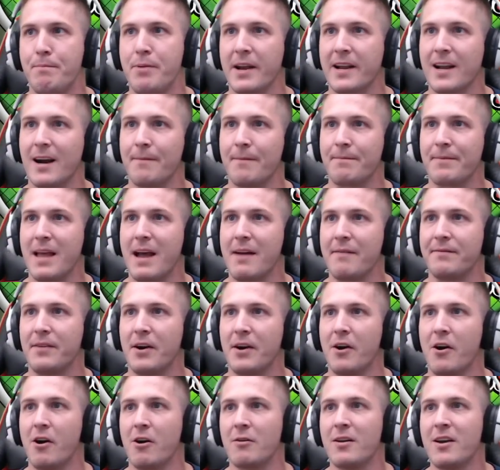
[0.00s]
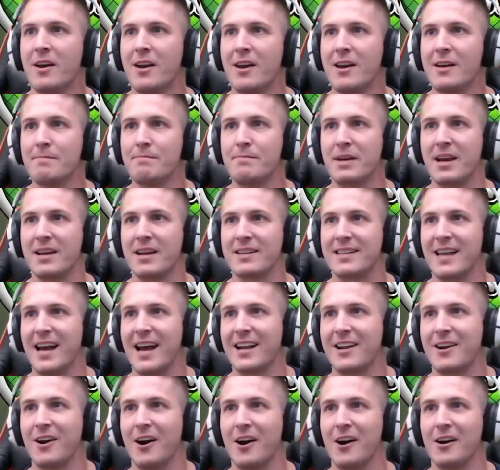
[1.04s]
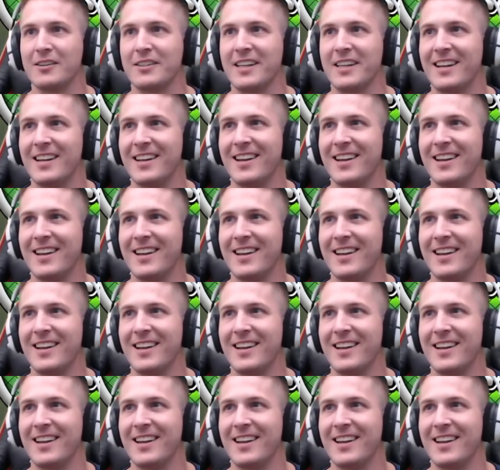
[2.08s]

pick up that phone because I called it.